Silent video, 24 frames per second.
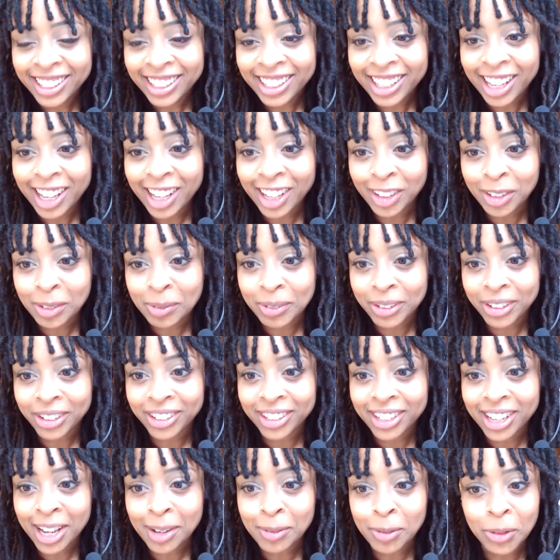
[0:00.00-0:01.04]

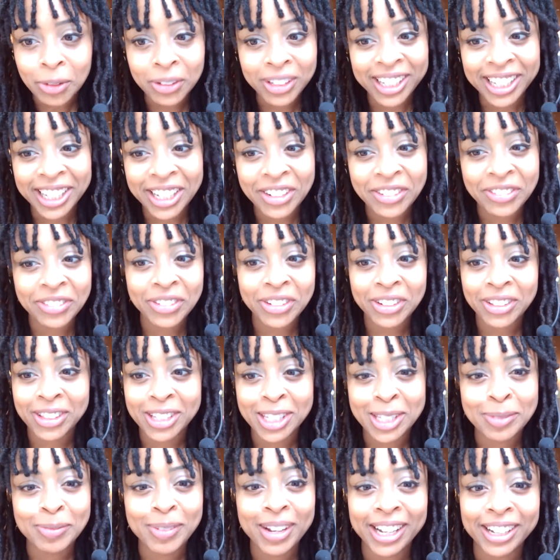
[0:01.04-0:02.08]
Albert, I'm only here for the
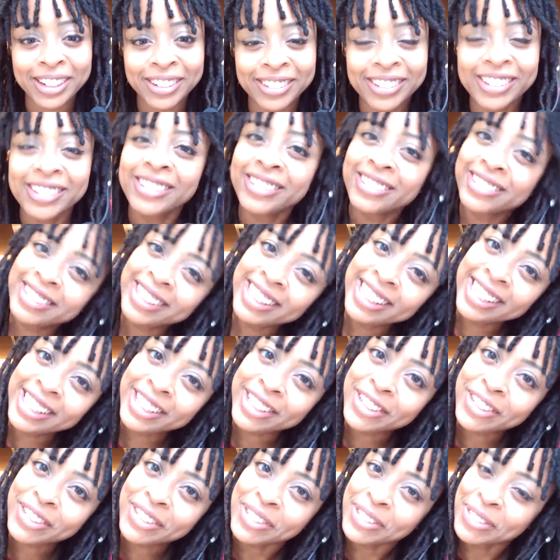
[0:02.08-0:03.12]
smile. Oh, thank
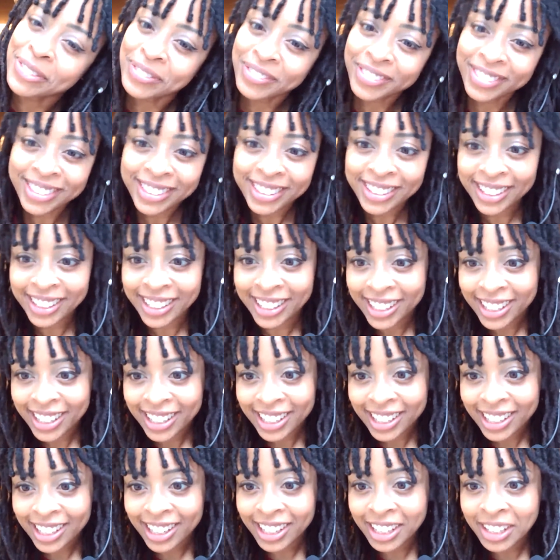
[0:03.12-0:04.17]
you.
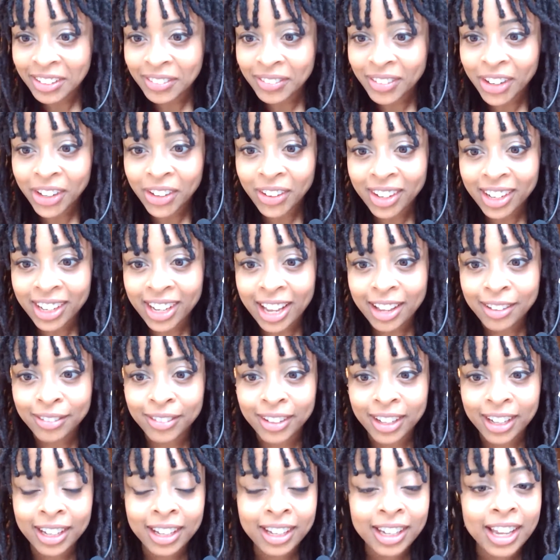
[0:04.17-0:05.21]
Are you at a
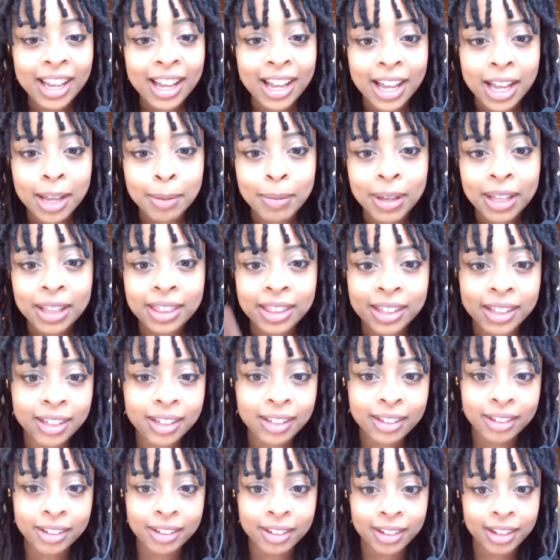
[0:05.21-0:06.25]
cafe? Yeah, I'm at
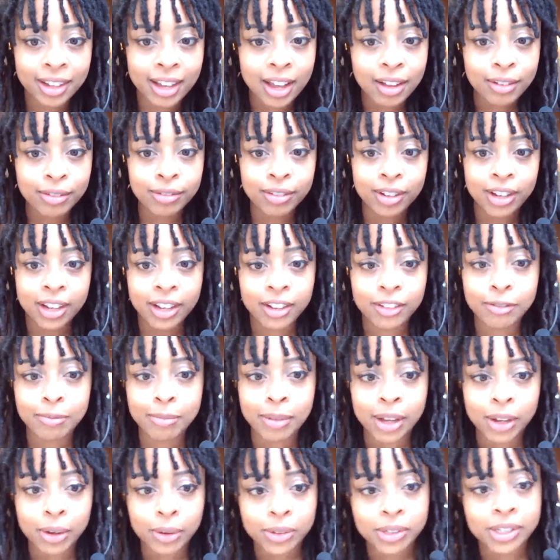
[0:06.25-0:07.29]
the cafe of
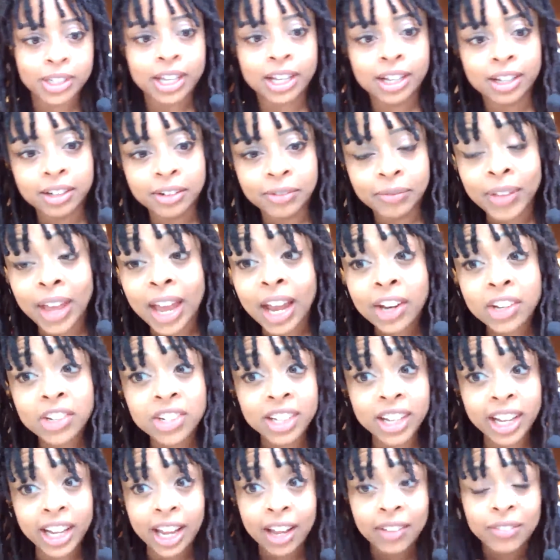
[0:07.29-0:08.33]
my hotel.
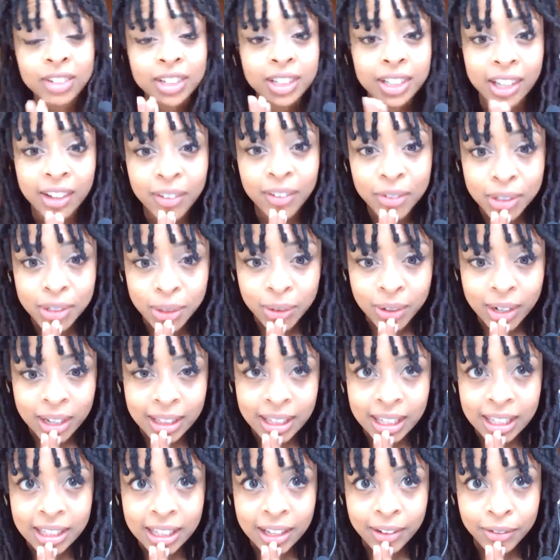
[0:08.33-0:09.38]
Actually, I have to leave soon. I
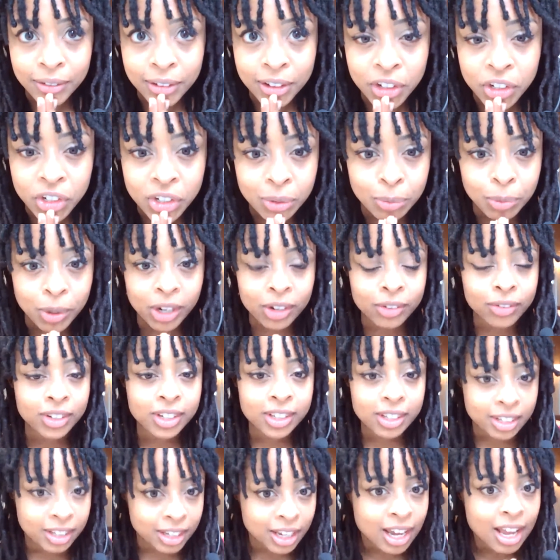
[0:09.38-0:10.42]
think they finished
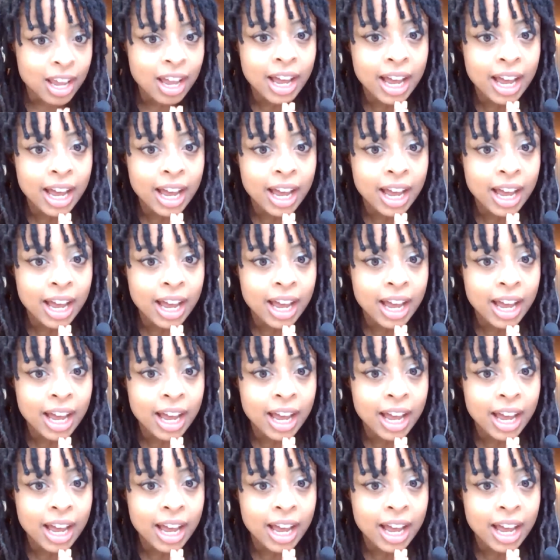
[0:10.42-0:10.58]
breakfast.